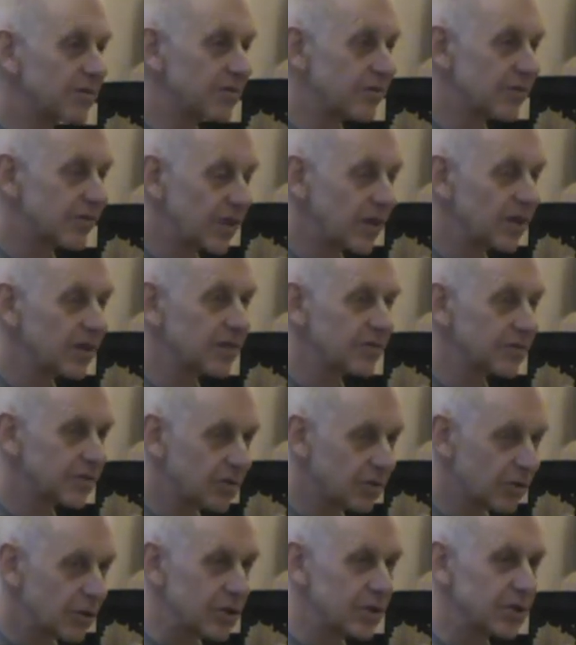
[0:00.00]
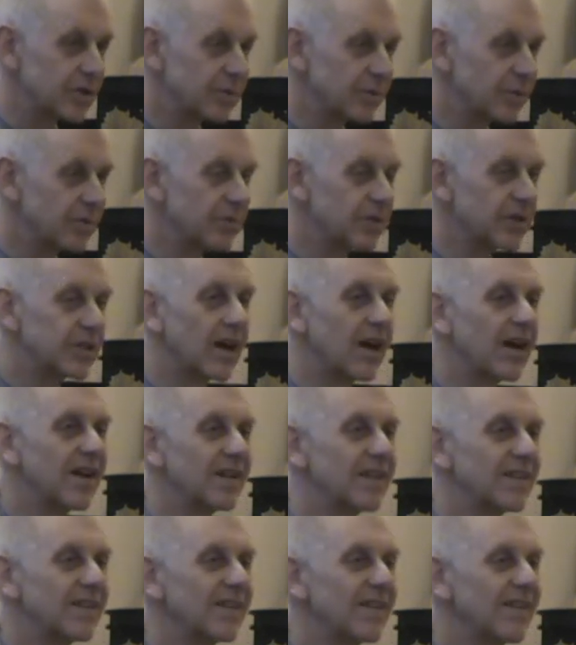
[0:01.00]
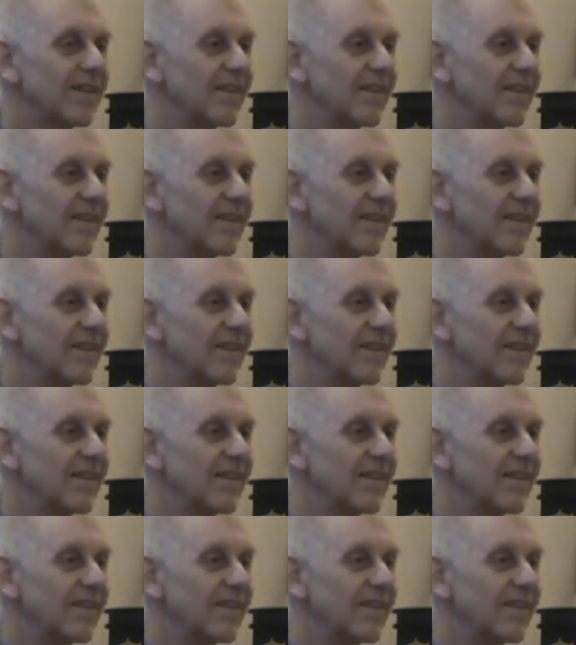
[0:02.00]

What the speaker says: to think of Krishna when we die.